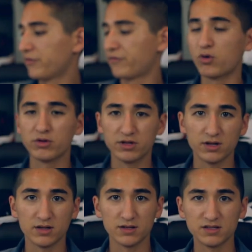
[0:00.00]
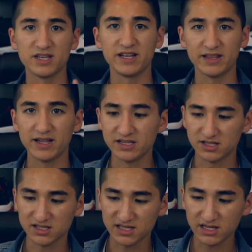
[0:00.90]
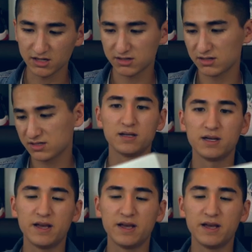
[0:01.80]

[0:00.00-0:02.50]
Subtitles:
for the saying that it's the sneakers.